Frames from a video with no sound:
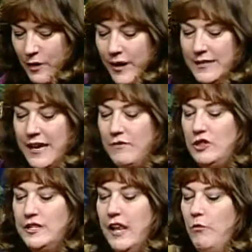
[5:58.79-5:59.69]
And then we also have
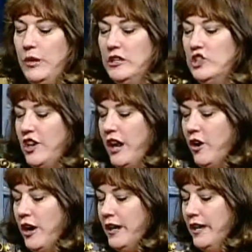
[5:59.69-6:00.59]
just kind of real
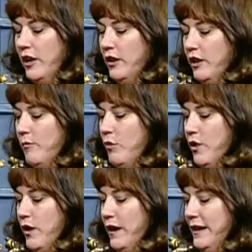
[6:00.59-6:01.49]
generic, you know, a little
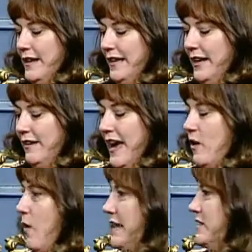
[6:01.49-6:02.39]
more, you know,
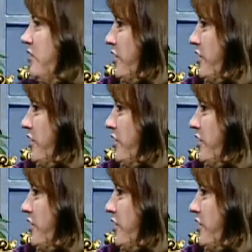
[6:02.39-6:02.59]
not quite so